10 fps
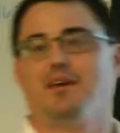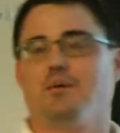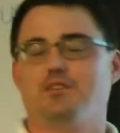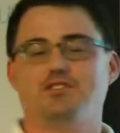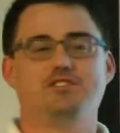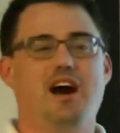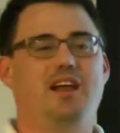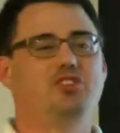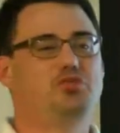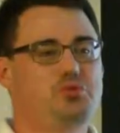which is
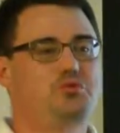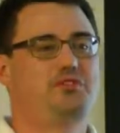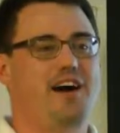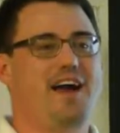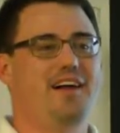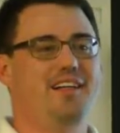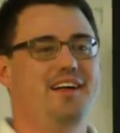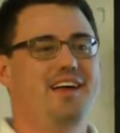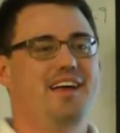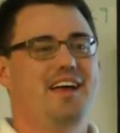not a true file.
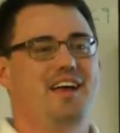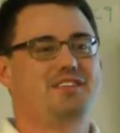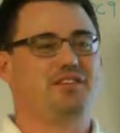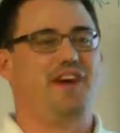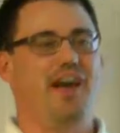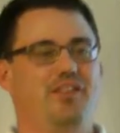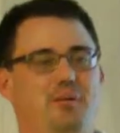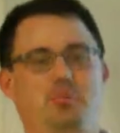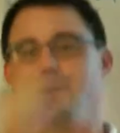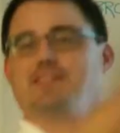It's a file
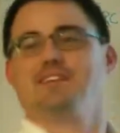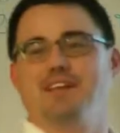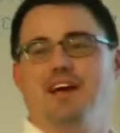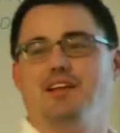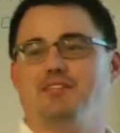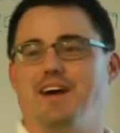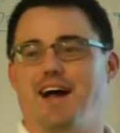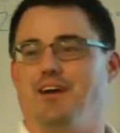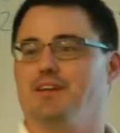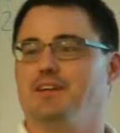that points at another
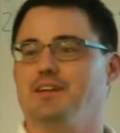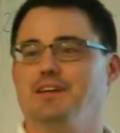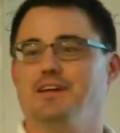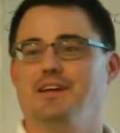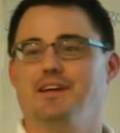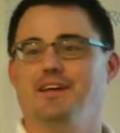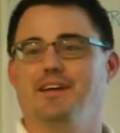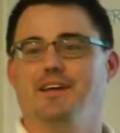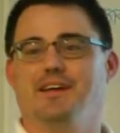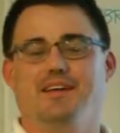file.
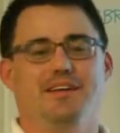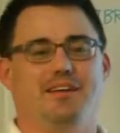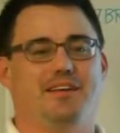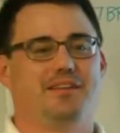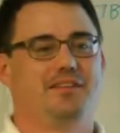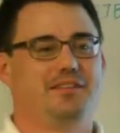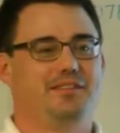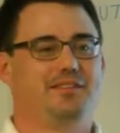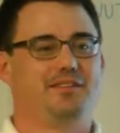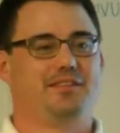Like,
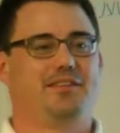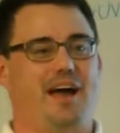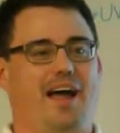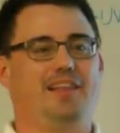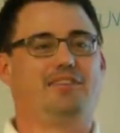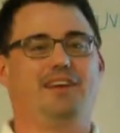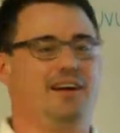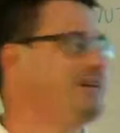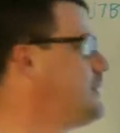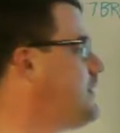I live here.